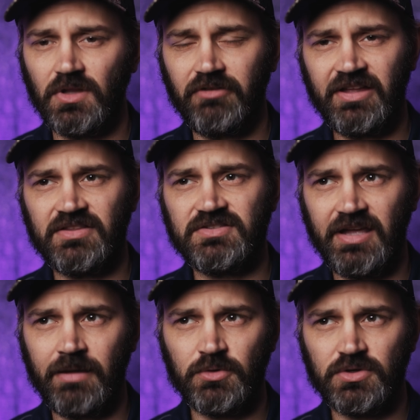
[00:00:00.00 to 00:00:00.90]
had this
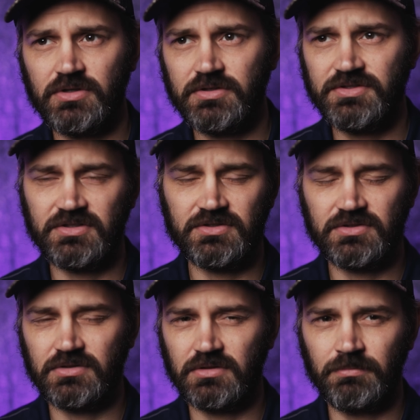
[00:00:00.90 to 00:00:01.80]
camera since
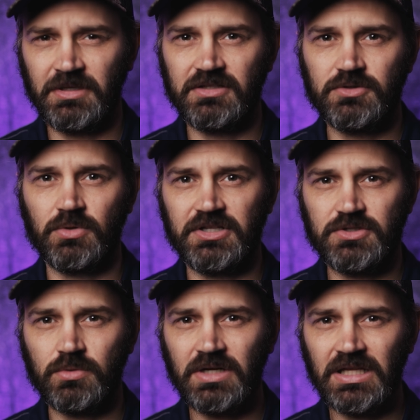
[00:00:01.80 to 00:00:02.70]
sort of mid
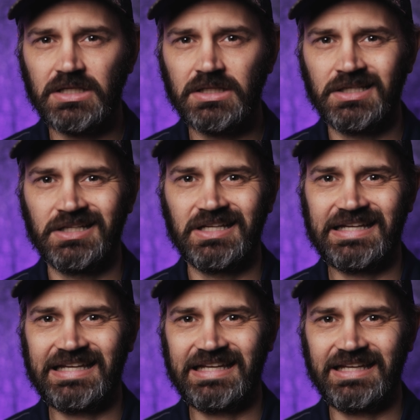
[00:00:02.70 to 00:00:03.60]
2020,
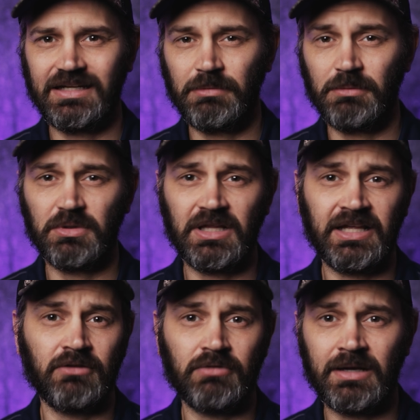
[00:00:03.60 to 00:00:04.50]
and I've been
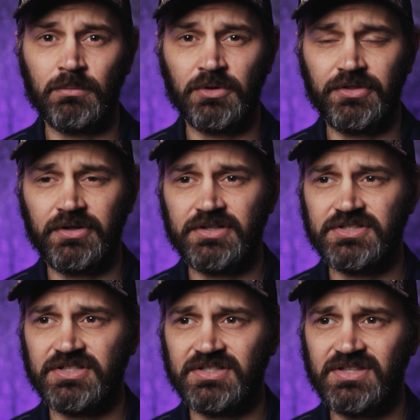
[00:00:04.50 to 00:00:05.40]
playing around with it
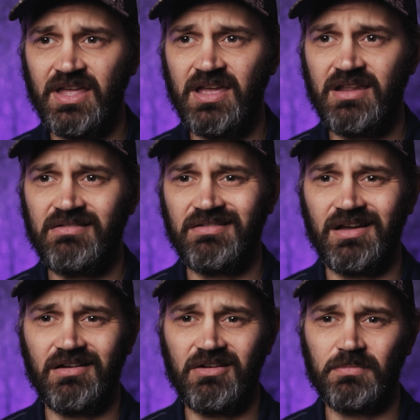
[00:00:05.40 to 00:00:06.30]
since then.
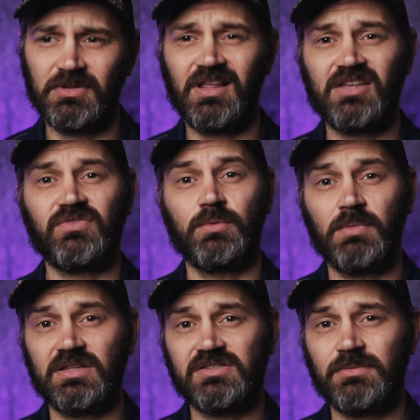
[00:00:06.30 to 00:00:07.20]
The last few
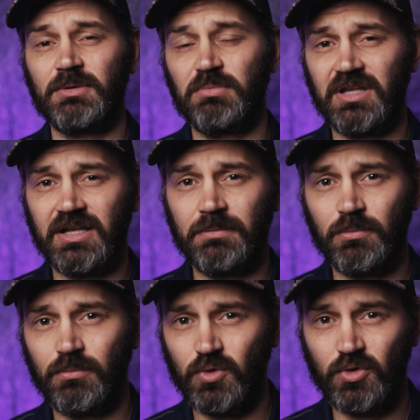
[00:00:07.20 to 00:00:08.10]
months I've been
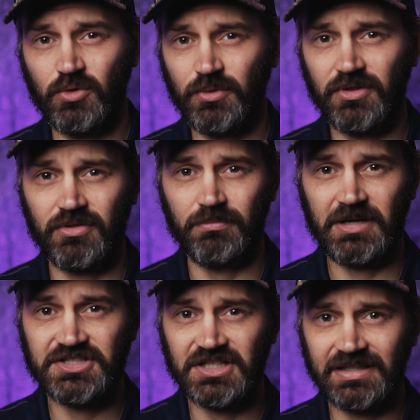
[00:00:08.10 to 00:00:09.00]
playing more with
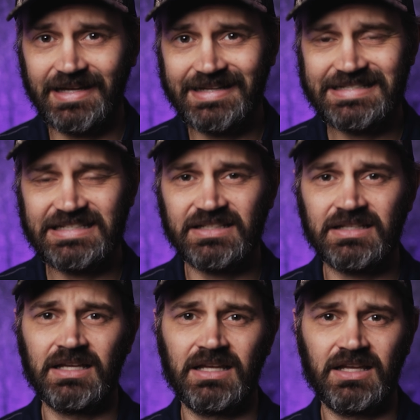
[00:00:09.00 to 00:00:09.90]
Magic Lantern,
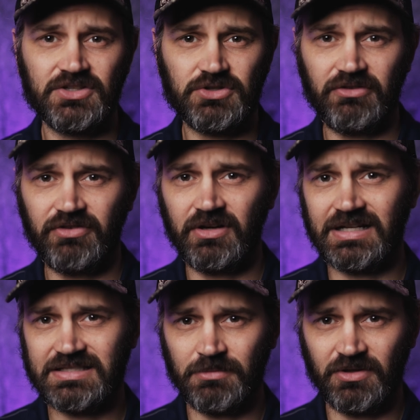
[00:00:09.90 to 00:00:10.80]
trying to figure
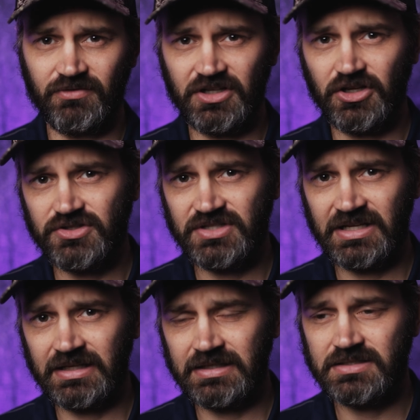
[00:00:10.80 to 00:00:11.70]
out some of the video
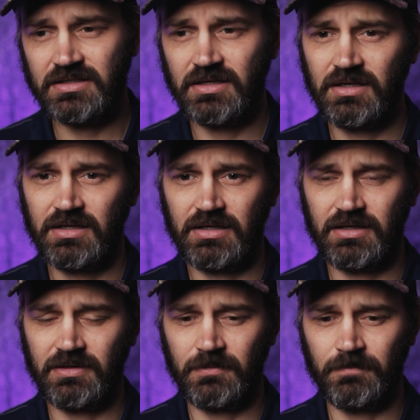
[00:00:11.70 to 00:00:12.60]
settings.
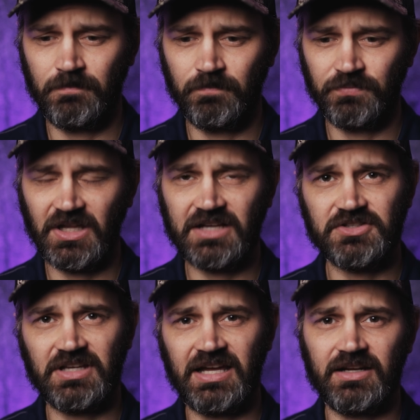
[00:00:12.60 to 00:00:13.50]
I
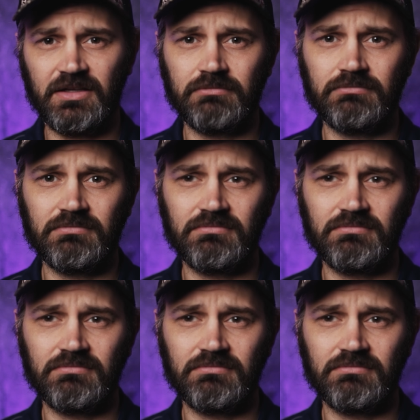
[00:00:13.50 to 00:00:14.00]
actually had a